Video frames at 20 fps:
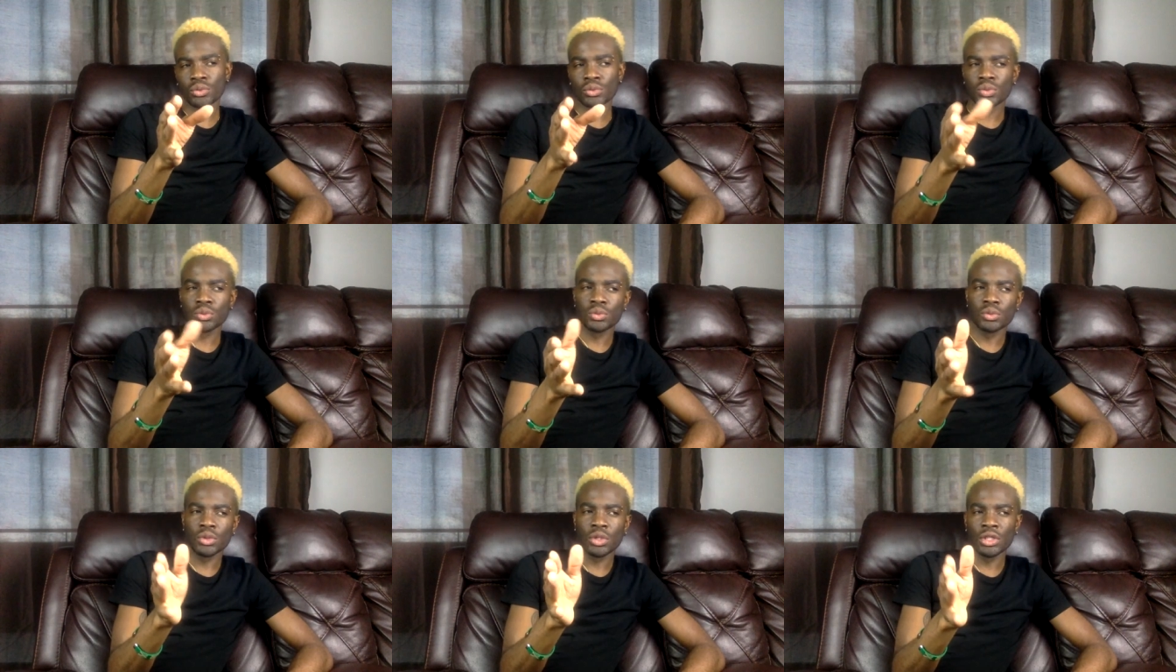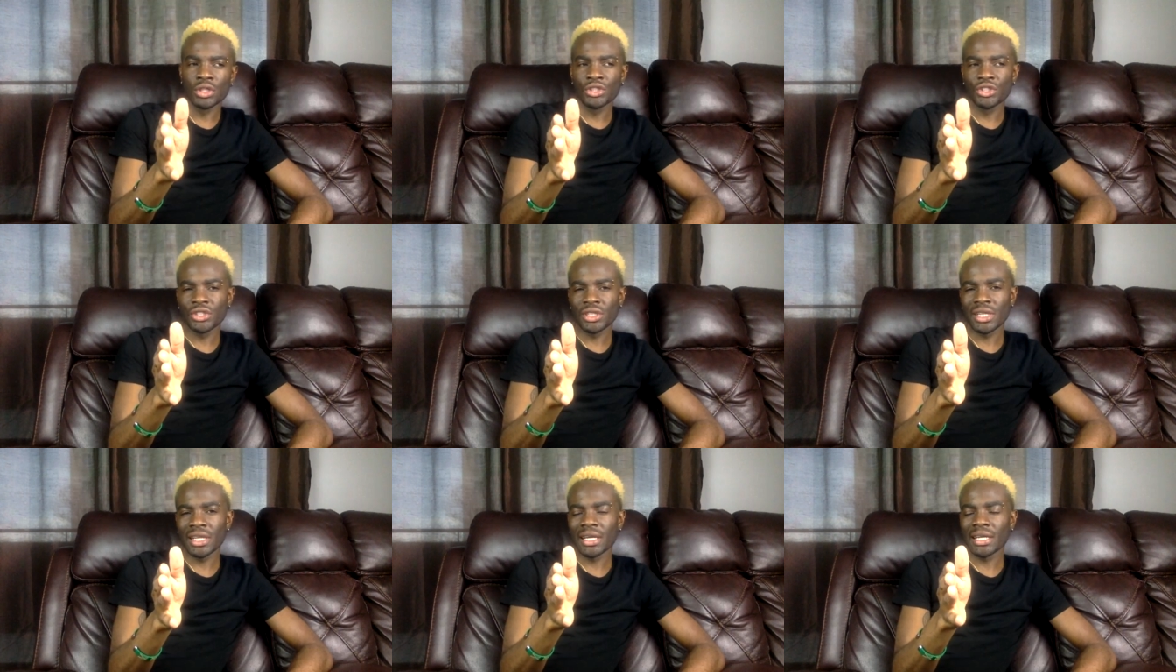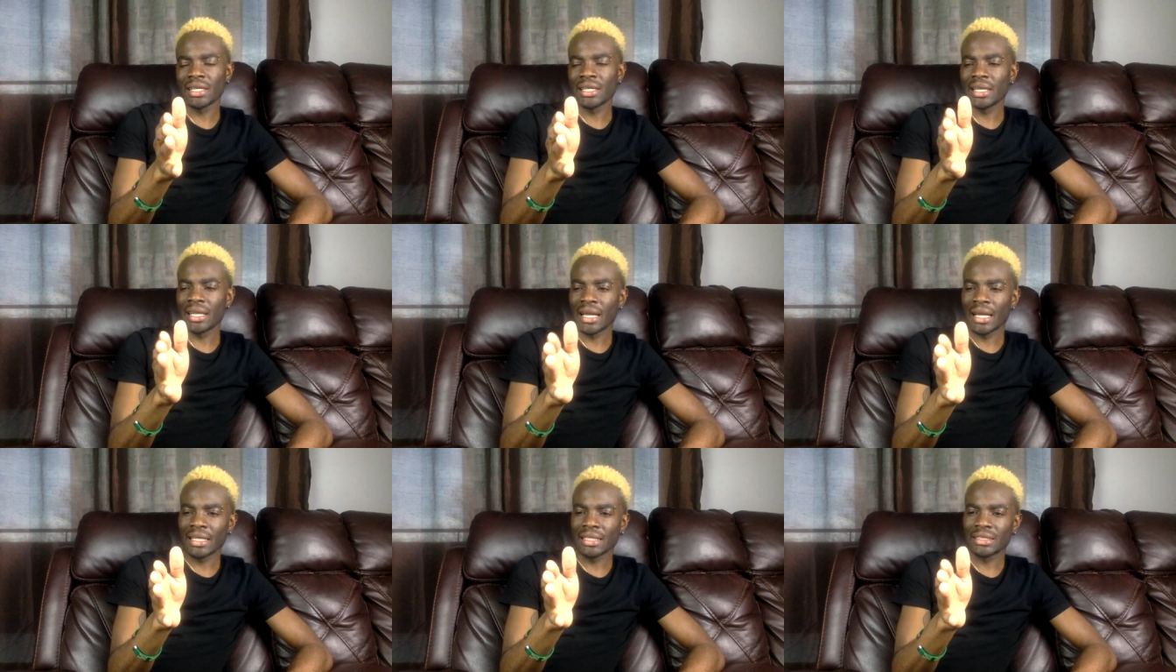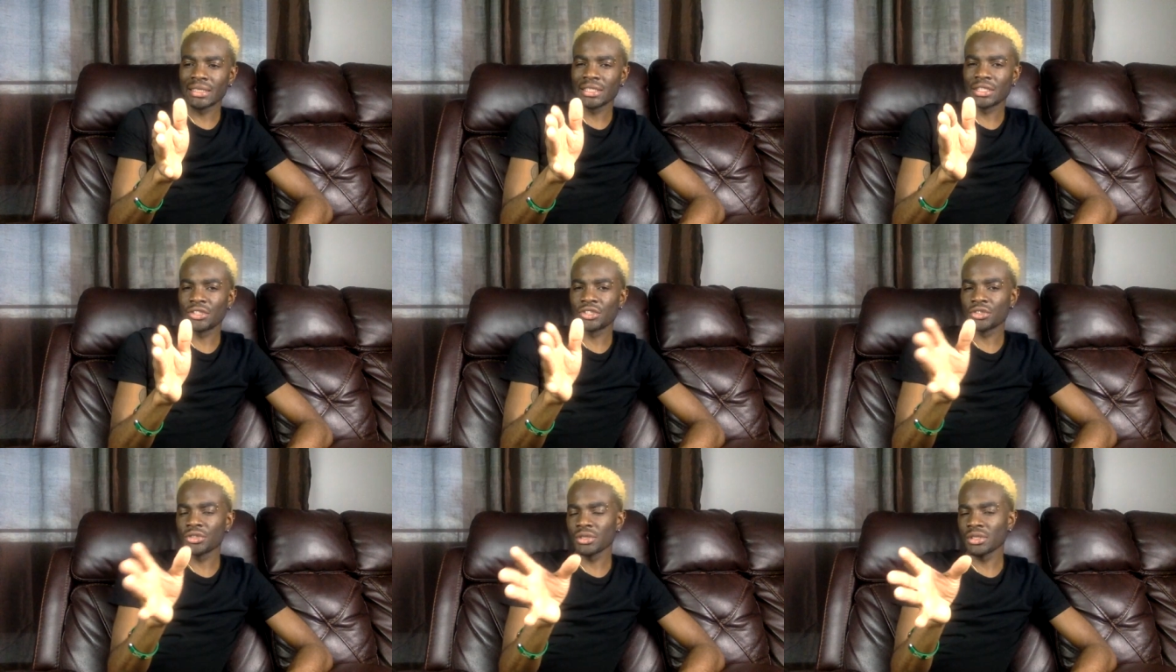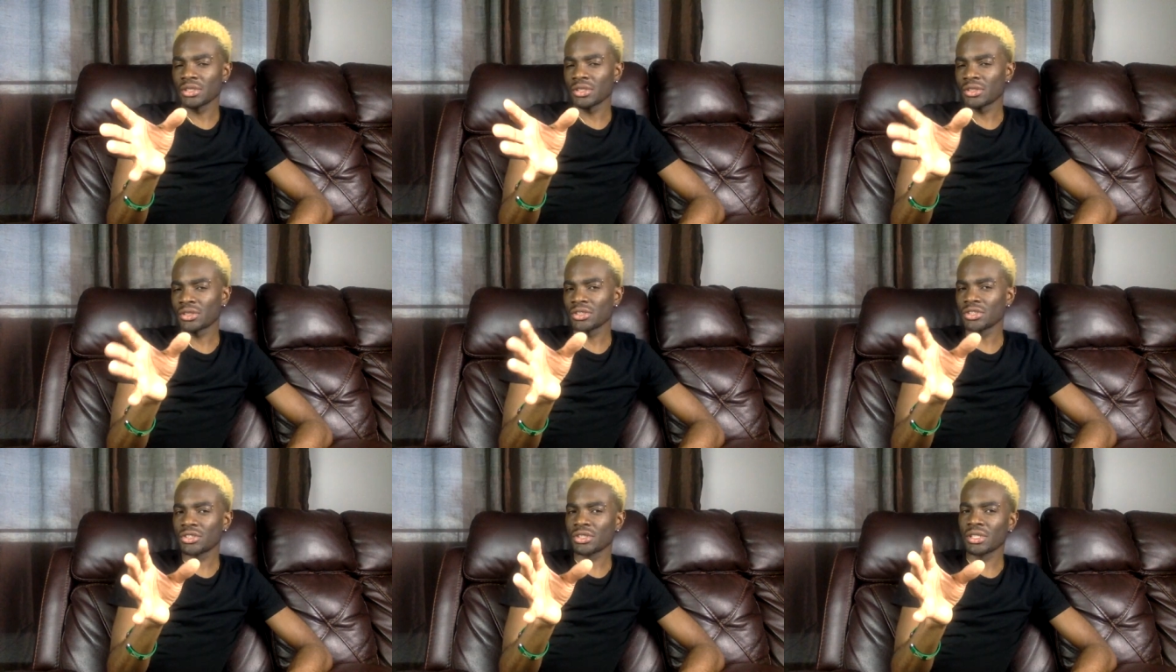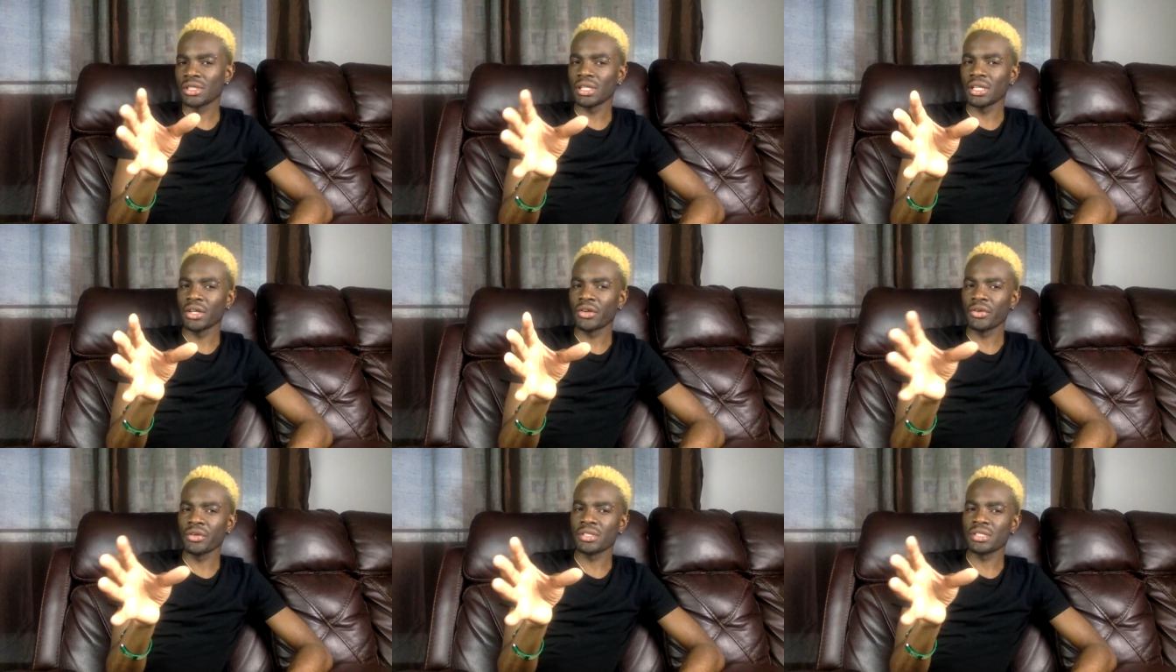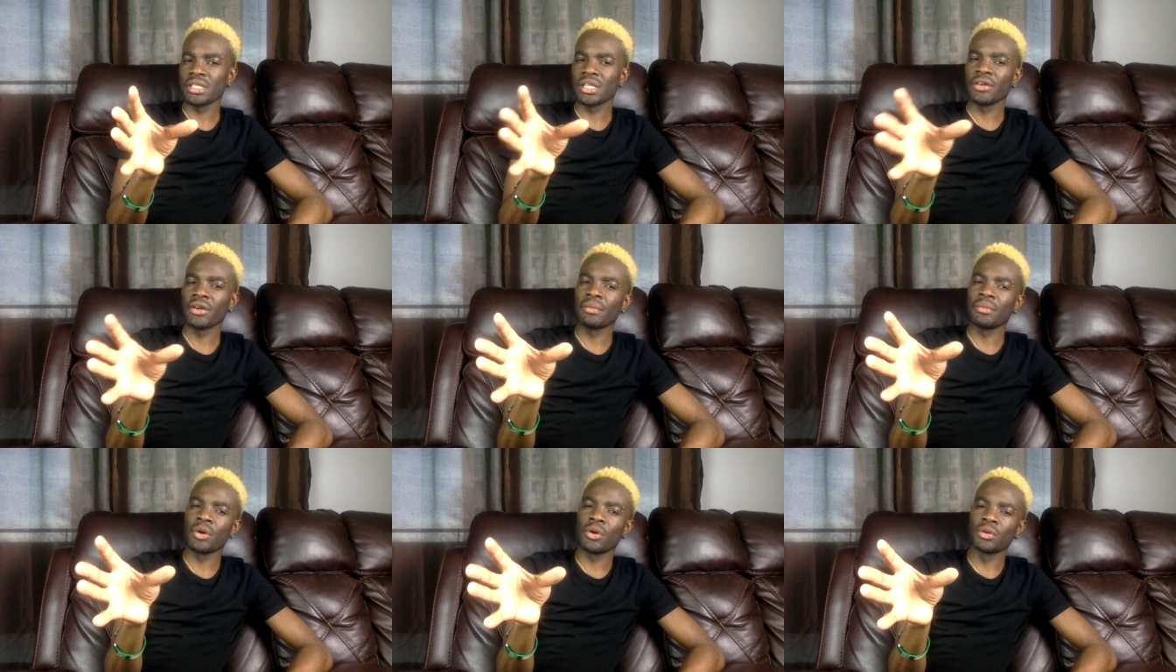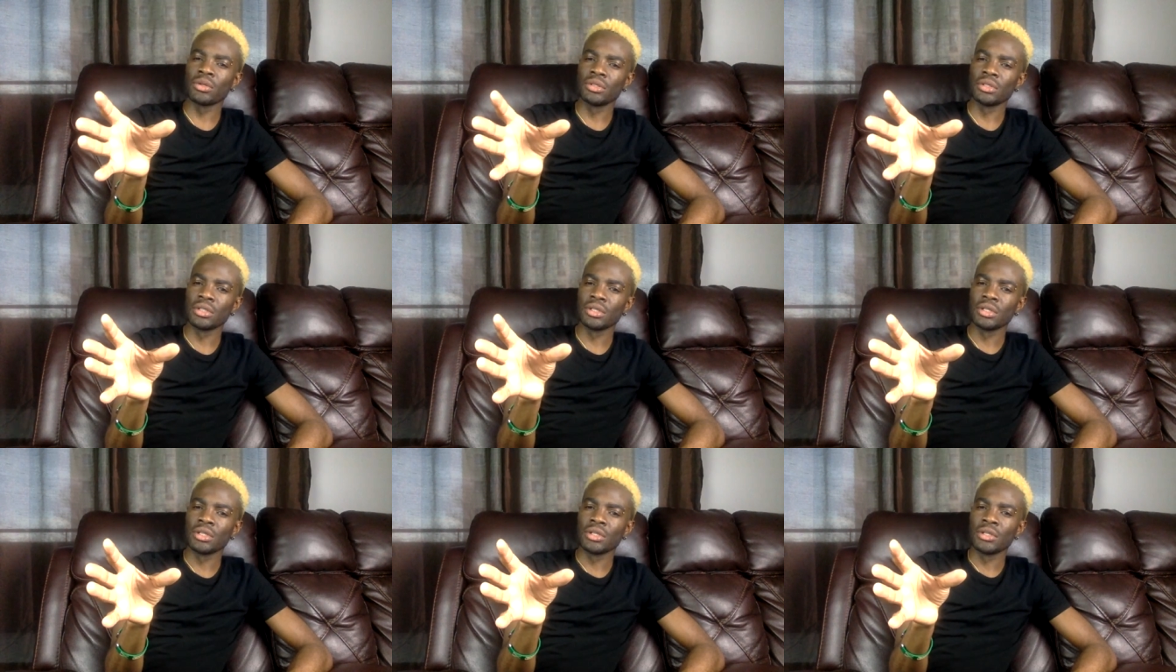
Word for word: 290, 300 degrees thereabout.